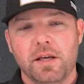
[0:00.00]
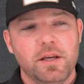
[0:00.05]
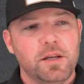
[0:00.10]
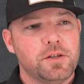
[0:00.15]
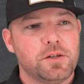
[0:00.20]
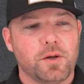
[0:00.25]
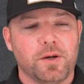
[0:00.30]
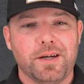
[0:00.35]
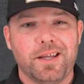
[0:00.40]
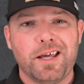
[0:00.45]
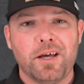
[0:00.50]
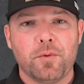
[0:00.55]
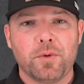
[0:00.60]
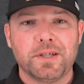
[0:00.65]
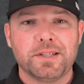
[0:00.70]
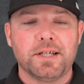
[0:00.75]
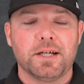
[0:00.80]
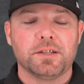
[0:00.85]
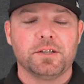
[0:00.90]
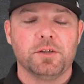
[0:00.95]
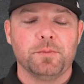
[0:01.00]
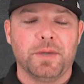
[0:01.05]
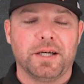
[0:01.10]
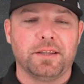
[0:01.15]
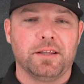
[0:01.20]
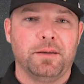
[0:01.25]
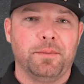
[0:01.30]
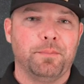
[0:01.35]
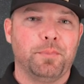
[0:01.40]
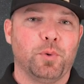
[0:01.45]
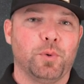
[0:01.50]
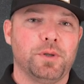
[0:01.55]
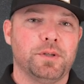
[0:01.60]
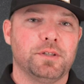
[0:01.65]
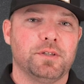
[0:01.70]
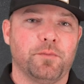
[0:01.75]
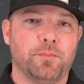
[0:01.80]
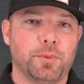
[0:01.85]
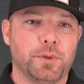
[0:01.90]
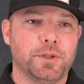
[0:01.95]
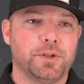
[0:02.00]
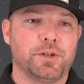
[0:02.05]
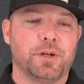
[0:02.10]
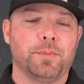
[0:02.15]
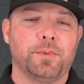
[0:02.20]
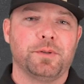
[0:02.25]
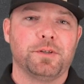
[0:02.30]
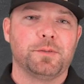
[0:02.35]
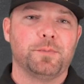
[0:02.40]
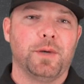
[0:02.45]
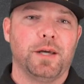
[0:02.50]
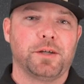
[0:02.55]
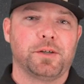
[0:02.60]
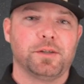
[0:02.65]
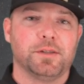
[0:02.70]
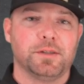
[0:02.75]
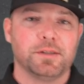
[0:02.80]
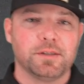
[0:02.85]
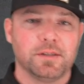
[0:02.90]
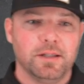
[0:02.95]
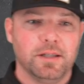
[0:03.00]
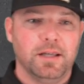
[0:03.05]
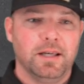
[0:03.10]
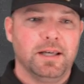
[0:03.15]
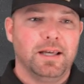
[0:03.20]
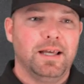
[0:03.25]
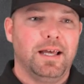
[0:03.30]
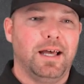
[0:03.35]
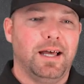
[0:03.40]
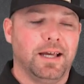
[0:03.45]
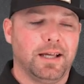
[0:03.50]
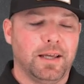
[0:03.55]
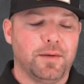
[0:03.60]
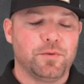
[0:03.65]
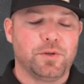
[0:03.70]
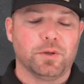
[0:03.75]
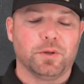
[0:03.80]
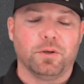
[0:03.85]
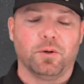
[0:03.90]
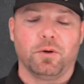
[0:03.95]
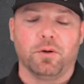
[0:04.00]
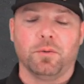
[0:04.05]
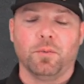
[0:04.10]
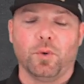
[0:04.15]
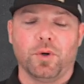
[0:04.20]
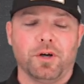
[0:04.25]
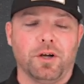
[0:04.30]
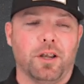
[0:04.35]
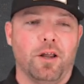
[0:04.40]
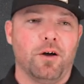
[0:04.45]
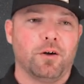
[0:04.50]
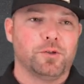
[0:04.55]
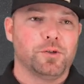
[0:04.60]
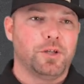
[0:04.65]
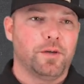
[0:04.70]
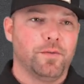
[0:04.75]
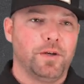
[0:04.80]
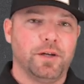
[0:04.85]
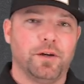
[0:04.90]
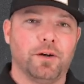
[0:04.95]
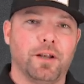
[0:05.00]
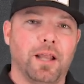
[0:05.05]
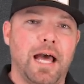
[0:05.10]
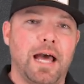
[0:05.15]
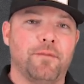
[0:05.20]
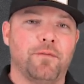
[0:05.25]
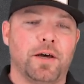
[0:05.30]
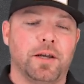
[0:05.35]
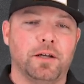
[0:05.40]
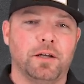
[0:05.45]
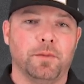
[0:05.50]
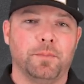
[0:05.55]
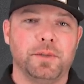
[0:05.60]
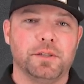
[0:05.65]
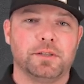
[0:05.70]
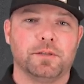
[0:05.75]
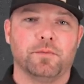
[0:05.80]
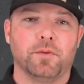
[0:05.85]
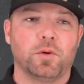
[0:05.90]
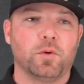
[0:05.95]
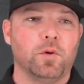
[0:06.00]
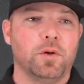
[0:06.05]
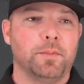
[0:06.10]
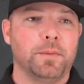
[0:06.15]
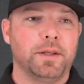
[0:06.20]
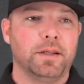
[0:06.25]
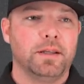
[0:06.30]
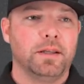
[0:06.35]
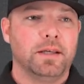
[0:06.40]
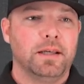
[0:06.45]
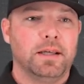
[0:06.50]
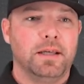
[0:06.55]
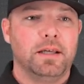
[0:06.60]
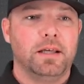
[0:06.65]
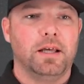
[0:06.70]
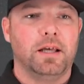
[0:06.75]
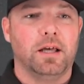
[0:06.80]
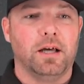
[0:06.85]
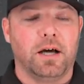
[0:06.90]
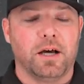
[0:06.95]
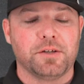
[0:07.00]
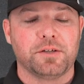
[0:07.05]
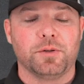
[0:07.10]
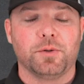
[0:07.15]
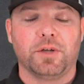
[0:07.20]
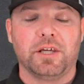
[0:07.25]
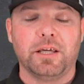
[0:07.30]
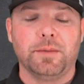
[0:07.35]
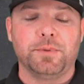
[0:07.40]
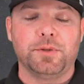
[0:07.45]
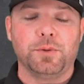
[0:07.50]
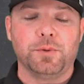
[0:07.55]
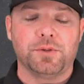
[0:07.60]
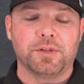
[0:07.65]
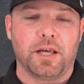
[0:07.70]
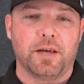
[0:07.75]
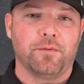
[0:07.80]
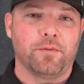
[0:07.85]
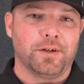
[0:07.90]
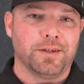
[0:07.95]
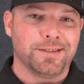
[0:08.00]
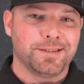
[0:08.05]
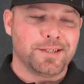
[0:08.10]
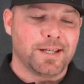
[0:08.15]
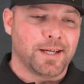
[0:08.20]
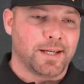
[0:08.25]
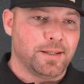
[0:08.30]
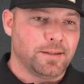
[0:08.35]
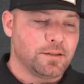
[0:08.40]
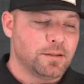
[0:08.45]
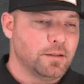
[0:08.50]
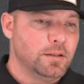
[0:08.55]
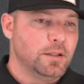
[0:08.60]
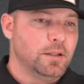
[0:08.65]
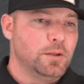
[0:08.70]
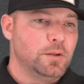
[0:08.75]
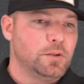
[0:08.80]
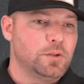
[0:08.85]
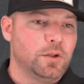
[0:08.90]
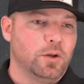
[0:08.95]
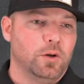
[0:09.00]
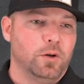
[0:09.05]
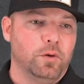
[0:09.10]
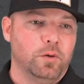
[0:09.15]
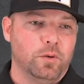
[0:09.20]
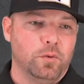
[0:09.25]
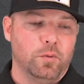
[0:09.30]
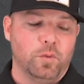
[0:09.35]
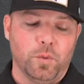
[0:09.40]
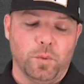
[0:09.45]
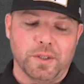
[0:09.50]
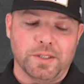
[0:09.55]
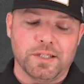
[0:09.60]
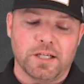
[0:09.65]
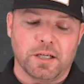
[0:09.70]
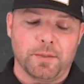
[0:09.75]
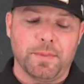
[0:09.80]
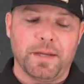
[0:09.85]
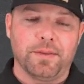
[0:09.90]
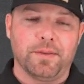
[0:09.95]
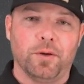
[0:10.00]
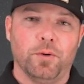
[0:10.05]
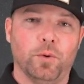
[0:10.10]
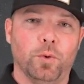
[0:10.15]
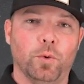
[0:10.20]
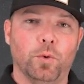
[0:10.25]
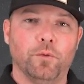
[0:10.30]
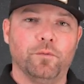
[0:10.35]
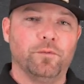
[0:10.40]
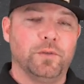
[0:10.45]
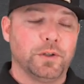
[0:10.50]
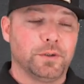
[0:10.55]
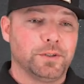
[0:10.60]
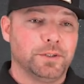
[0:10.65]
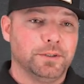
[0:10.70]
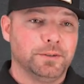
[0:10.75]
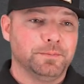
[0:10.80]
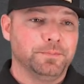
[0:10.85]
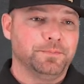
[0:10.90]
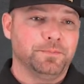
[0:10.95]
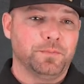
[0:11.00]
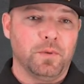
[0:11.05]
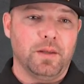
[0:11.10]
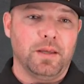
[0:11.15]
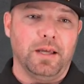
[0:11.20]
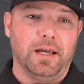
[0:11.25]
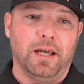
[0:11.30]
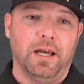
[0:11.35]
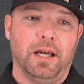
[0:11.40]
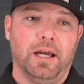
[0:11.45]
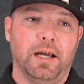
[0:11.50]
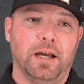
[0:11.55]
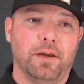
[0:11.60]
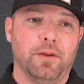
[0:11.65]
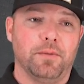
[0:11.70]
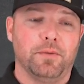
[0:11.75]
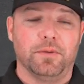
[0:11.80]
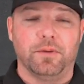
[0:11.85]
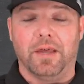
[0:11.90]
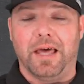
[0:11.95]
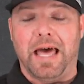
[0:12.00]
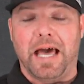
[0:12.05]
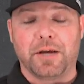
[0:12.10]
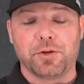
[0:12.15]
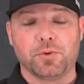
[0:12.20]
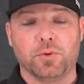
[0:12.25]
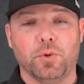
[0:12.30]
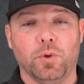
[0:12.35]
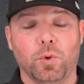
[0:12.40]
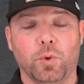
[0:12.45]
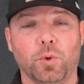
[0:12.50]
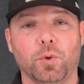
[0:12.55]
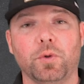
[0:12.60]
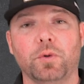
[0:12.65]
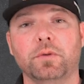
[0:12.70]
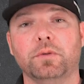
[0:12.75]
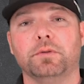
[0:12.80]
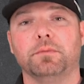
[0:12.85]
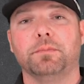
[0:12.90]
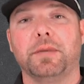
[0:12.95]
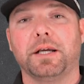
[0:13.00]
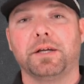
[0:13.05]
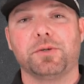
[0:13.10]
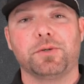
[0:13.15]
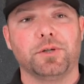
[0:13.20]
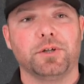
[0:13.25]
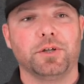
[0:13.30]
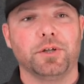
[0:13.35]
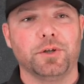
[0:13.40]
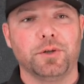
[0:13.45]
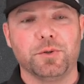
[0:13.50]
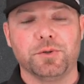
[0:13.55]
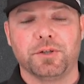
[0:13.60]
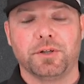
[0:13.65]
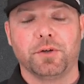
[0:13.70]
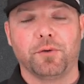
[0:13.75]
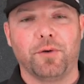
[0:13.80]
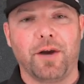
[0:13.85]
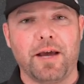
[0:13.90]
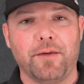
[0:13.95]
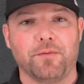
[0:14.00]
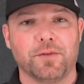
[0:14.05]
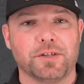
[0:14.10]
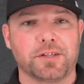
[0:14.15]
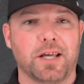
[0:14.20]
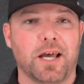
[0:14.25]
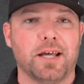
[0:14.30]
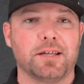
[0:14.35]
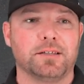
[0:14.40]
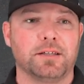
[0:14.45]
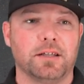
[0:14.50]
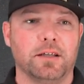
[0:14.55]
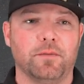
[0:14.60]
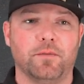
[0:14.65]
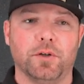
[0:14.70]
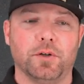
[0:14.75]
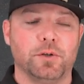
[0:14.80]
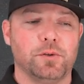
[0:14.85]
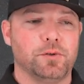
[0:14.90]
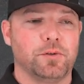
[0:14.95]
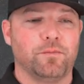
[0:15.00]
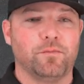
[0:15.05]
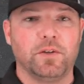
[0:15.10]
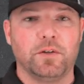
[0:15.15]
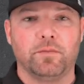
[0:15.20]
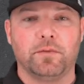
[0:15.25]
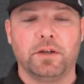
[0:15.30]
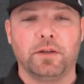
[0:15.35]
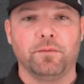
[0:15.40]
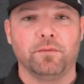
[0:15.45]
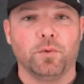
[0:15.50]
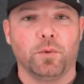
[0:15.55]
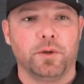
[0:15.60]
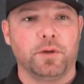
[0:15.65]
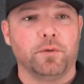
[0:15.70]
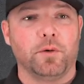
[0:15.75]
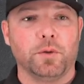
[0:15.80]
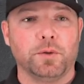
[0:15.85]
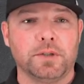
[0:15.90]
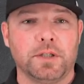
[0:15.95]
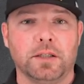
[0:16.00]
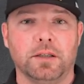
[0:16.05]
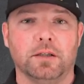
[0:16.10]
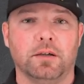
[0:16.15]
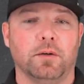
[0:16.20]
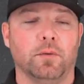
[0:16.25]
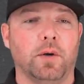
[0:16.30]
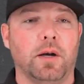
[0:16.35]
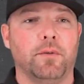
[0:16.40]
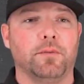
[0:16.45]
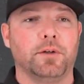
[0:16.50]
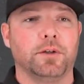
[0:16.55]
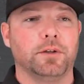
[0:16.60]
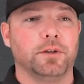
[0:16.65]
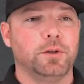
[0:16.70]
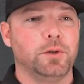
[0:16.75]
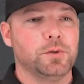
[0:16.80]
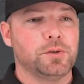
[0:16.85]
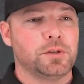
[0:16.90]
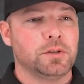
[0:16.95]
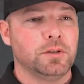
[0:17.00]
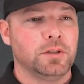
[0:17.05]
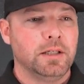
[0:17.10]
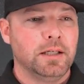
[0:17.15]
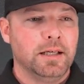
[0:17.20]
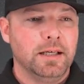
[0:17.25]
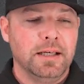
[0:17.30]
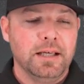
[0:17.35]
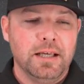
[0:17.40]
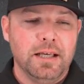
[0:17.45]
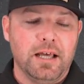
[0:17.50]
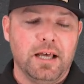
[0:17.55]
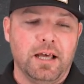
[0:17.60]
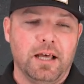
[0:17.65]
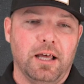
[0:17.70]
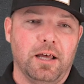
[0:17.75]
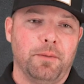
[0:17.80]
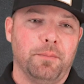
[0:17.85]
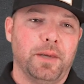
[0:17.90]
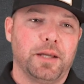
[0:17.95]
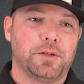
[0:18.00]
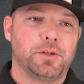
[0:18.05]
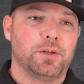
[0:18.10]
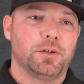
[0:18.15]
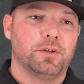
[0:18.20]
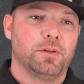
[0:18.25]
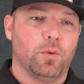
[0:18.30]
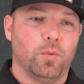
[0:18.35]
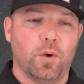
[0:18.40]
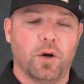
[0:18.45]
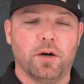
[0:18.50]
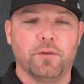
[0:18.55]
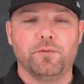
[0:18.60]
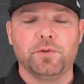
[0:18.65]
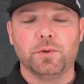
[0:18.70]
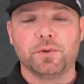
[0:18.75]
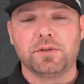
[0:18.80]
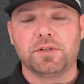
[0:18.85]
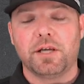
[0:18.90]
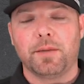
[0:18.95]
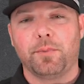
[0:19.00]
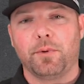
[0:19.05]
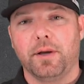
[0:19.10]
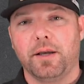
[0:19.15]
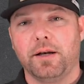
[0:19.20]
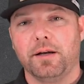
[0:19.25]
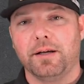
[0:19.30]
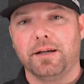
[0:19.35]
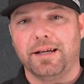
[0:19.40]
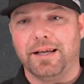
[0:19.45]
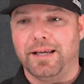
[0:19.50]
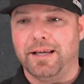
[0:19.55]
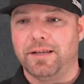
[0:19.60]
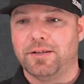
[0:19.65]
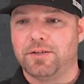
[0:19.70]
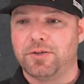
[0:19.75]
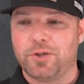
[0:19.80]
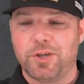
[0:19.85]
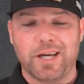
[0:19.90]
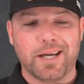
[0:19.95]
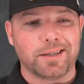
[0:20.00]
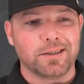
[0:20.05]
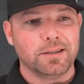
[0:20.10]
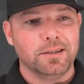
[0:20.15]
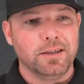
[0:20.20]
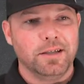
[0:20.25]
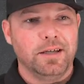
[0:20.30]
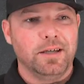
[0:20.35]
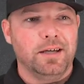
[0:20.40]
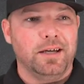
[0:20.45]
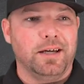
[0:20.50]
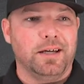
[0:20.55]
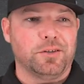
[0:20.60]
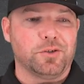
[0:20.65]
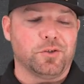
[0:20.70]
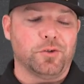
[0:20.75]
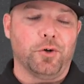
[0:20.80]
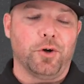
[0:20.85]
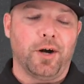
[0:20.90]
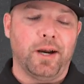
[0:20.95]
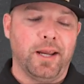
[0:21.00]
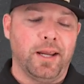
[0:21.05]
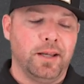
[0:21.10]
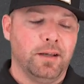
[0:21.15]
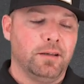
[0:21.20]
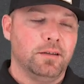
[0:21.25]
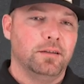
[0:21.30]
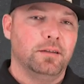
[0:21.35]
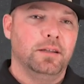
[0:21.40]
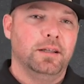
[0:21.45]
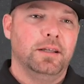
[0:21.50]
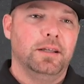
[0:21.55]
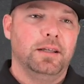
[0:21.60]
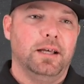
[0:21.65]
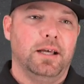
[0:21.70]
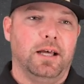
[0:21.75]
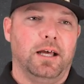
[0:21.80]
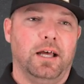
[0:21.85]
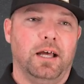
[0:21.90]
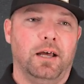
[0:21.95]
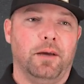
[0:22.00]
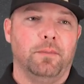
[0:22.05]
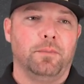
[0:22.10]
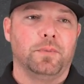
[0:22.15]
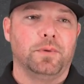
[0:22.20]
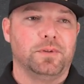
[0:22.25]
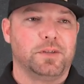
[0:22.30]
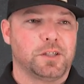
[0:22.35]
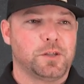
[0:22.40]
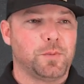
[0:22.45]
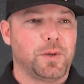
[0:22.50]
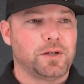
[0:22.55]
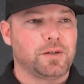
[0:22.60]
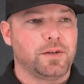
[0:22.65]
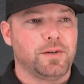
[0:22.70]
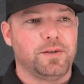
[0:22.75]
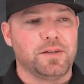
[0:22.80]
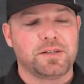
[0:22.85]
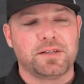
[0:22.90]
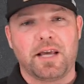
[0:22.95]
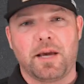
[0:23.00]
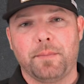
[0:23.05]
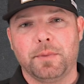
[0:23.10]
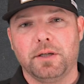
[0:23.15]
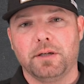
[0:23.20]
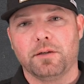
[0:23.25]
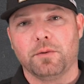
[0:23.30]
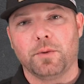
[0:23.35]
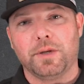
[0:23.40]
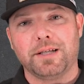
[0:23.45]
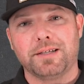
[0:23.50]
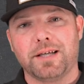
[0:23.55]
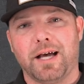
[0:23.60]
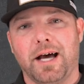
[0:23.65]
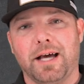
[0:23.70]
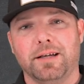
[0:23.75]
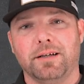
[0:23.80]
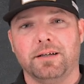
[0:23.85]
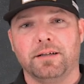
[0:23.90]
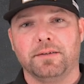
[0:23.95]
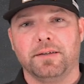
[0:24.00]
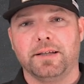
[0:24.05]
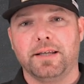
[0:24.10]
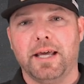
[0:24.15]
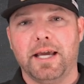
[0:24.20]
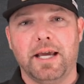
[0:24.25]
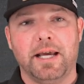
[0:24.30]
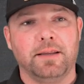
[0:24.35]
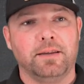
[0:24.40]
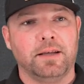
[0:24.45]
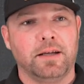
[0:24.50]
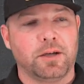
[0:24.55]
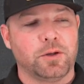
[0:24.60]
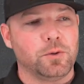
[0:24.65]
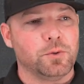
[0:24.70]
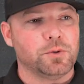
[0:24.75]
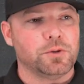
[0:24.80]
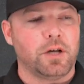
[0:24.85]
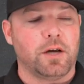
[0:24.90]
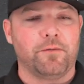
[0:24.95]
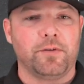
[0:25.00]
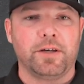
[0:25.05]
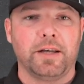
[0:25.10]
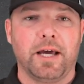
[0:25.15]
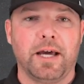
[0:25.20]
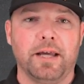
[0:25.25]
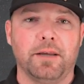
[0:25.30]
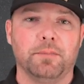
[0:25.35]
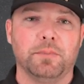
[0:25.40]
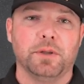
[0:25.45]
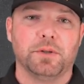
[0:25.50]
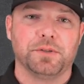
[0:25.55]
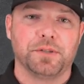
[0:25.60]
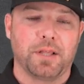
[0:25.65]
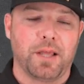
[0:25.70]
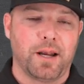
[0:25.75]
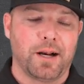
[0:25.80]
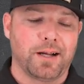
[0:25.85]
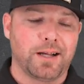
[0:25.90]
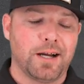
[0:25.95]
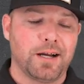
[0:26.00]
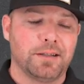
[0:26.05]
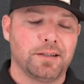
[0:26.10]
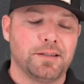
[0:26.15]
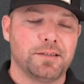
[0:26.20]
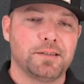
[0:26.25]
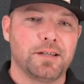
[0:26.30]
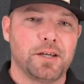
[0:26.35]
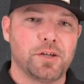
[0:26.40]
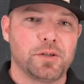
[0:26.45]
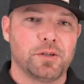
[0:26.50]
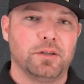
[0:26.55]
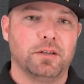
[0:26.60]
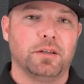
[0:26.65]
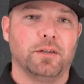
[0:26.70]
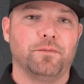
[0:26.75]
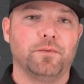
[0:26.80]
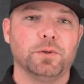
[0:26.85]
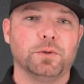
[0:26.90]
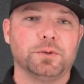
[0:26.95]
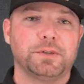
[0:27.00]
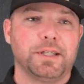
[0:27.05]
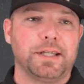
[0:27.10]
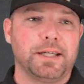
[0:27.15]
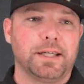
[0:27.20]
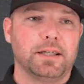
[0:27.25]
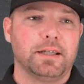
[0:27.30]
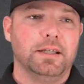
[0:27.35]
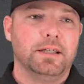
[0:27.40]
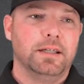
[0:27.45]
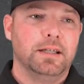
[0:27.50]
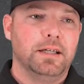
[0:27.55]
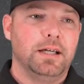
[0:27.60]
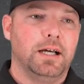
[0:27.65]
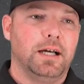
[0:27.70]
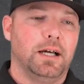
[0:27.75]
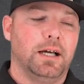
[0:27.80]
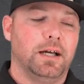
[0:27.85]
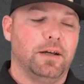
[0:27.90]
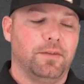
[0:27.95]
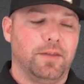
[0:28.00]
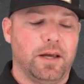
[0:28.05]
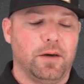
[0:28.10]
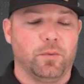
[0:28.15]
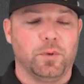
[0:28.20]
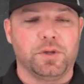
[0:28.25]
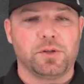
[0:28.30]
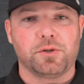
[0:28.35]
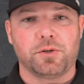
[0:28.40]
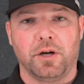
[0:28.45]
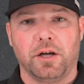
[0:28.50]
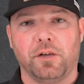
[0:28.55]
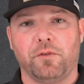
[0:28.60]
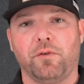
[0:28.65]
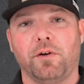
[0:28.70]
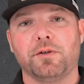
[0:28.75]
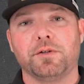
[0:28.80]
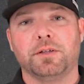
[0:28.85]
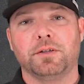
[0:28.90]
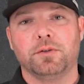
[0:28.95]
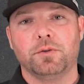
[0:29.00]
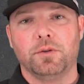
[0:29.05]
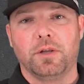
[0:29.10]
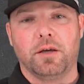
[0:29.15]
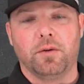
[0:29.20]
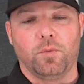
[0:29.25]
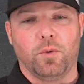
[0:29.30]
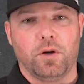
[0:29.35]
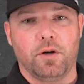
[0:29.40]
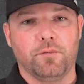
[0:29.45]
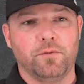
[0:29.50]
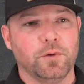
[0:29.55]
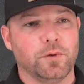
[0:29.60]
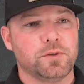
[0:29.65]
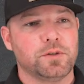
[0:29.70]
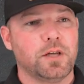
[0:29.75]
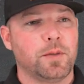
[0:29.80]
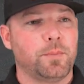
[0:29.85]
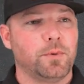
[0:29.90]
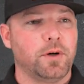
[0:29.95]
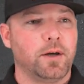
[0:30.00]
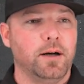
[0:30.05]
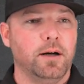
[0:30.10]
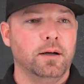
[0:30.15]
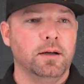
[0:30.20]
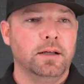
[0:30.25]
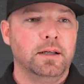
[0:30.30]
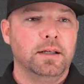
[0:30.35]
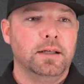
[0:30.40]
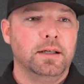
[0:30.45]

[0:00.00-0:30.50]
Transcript: So today I want to talk to you about the importance of pre-trip inspections. It gives you a little more longevity or life out of your piece of equipment. Also keeps you safer in seconds. So we want to talk about the oil filter, the actual oil. Make sure you're using the right viscosity. If you're using 1540 Rotella or whatever you're using, make sure the water fuel separator is checked, it's drained, especially this time of year when it's hot during the day and then it cools off at night, builds a lot of condensation in the fuel tank, that which transfers into that water fuel separator.